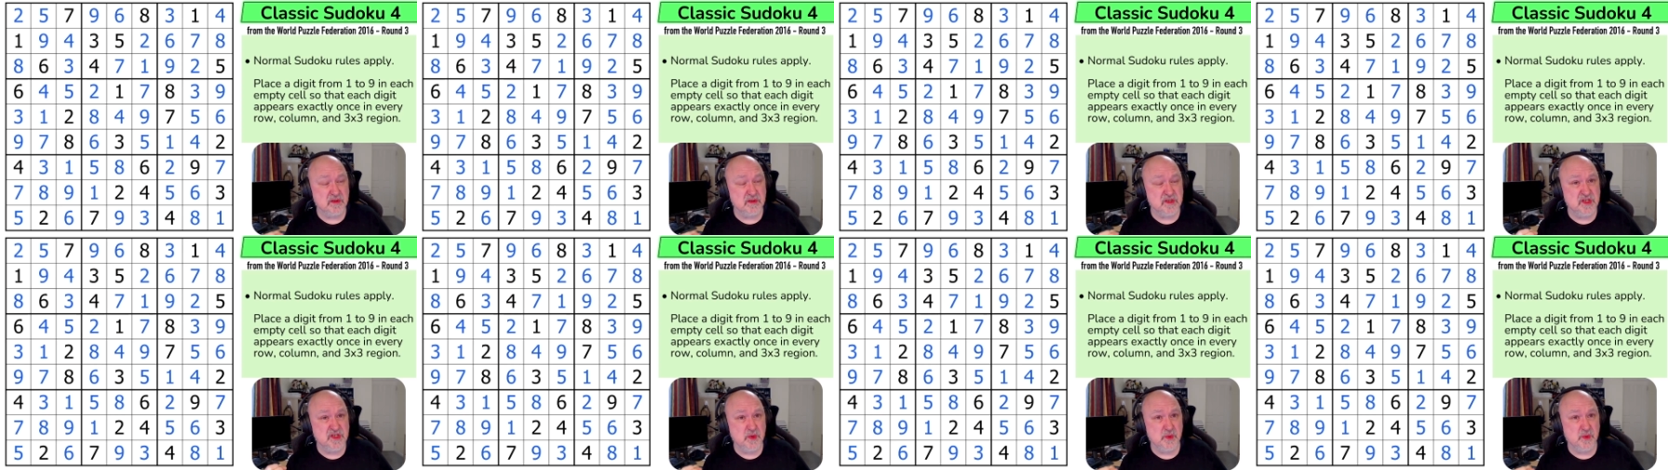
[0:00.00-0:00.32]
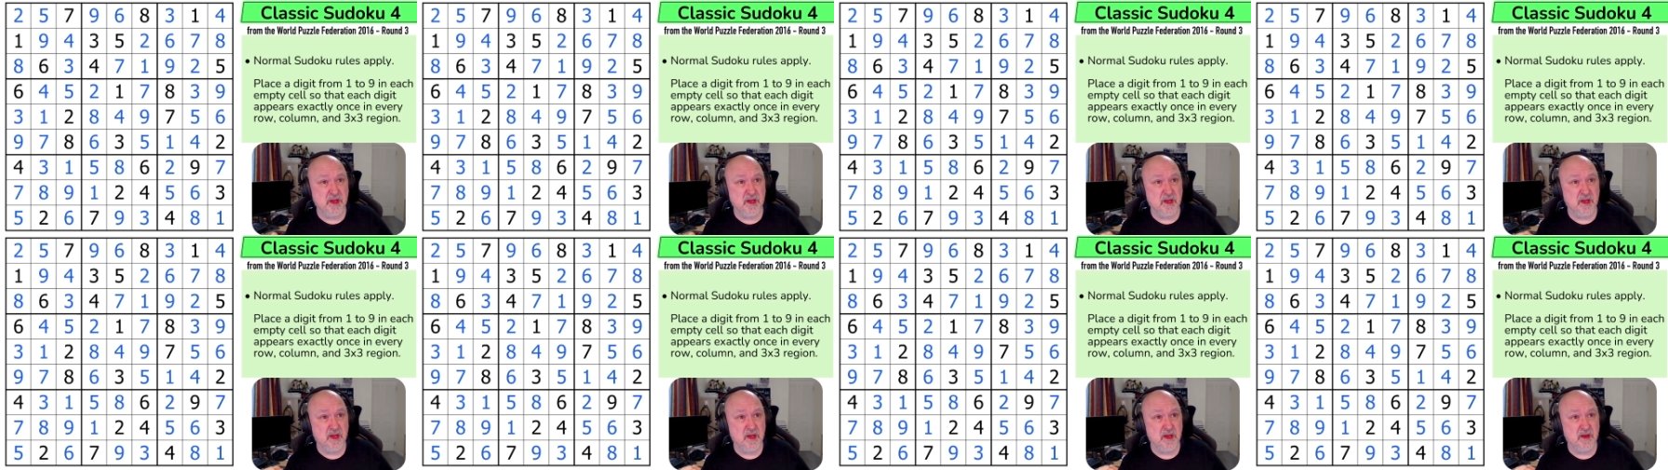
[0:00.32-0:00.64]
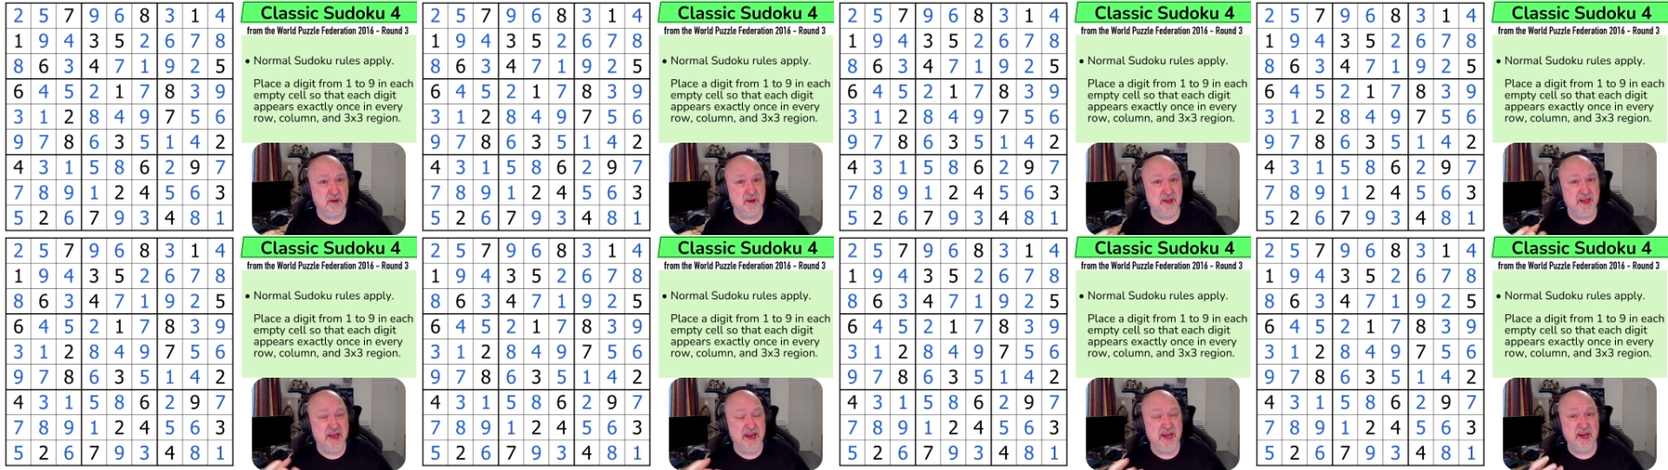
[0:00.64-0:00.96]
doing
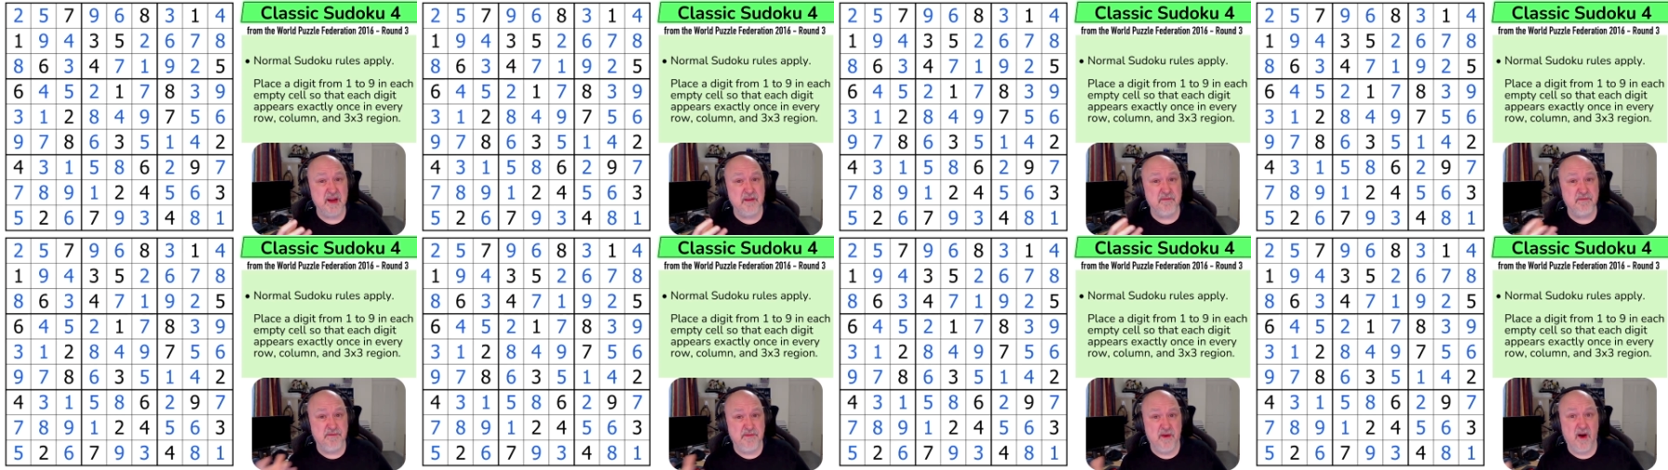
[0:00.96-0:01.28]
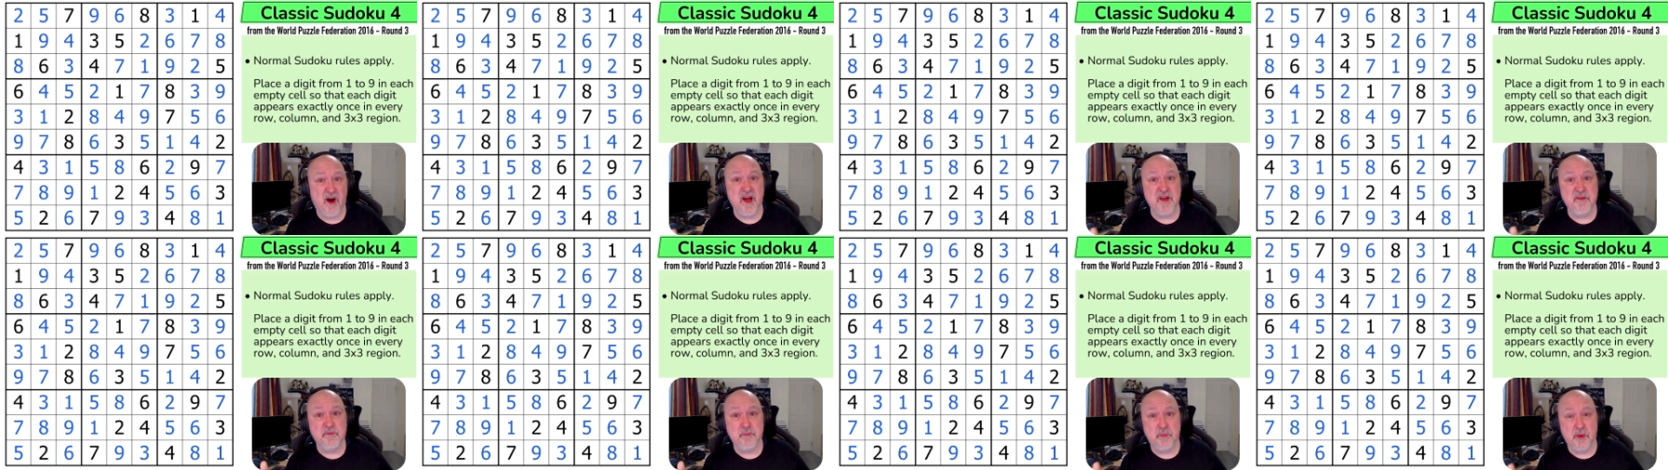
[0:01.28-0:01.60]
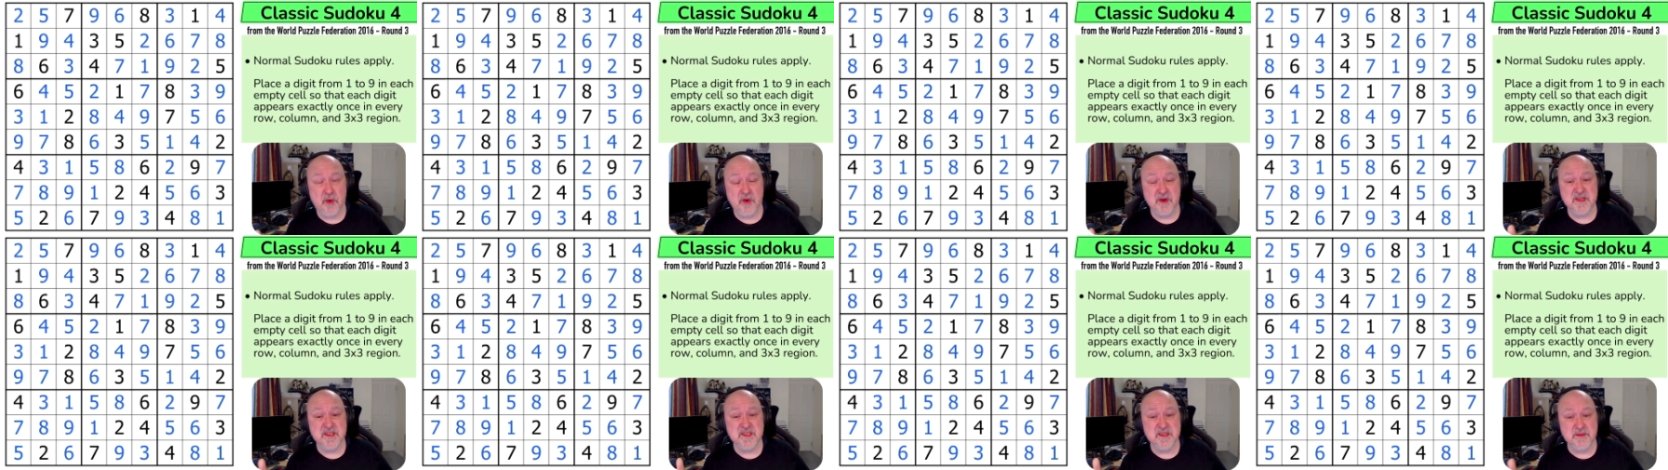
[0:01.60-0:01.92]
getting five
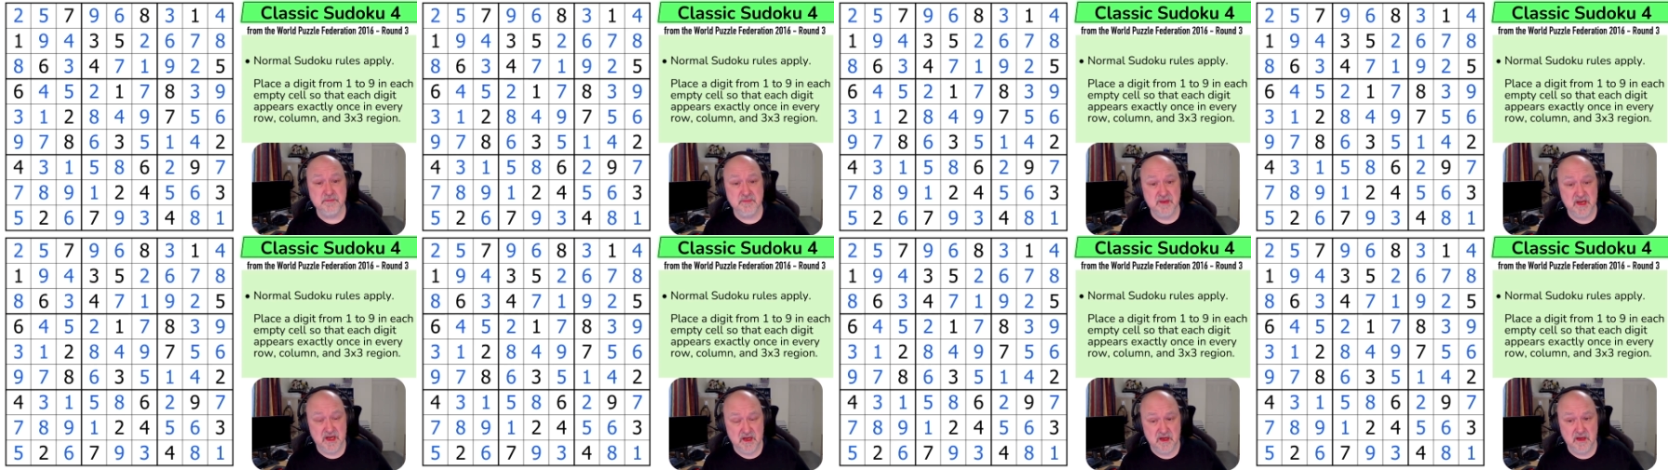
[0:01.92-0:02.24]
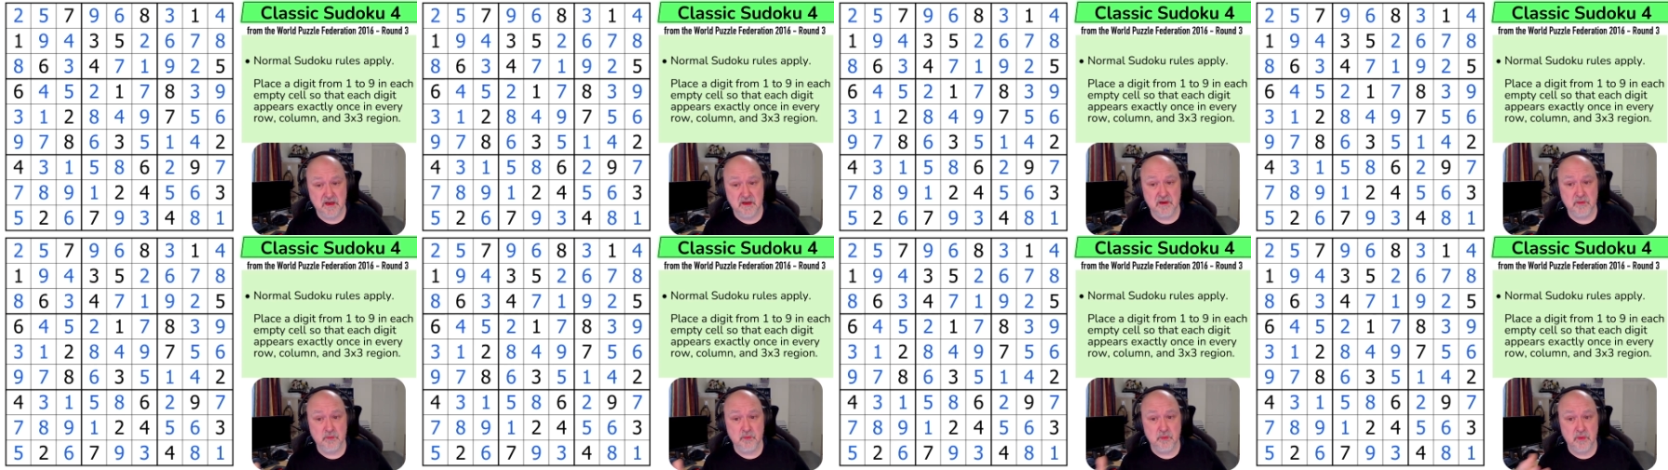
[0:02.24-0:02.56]
points a minute